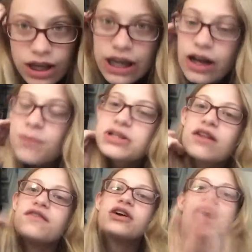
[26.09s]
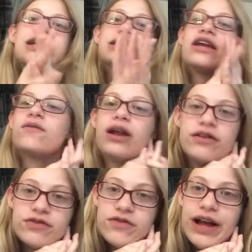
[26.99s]
it helps all of you guys getting
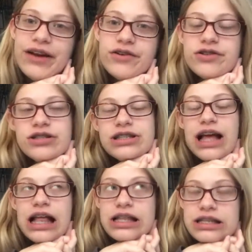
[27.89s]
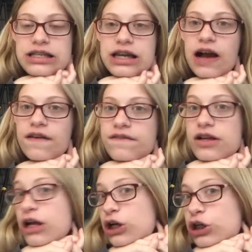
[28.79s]
ready for finals and stuff.
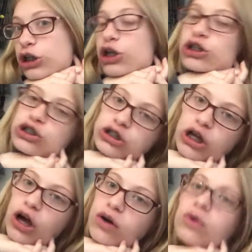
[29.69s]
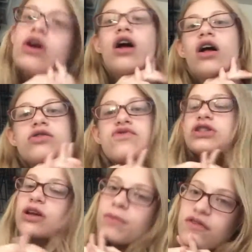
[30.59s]
So,
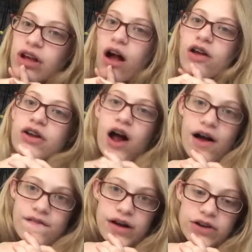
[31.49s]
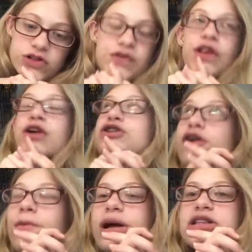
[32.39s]
for some of y'all, you don't have finals for another
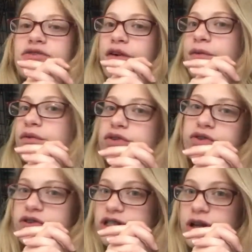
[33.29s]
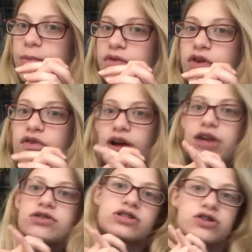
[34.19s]
two months. For, for some of you,
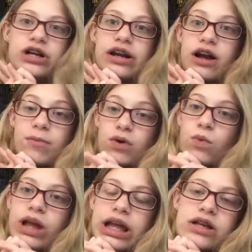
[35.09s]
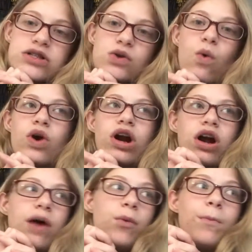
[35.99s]
finals are in a couple weeks or
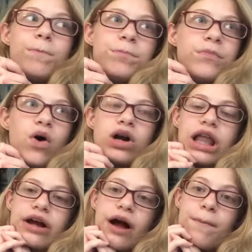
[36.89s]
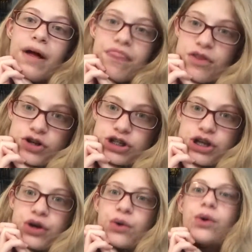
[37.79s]
a couple or like a month or
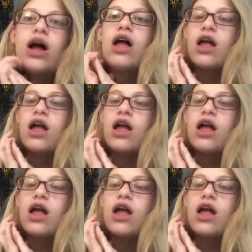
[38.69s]
two.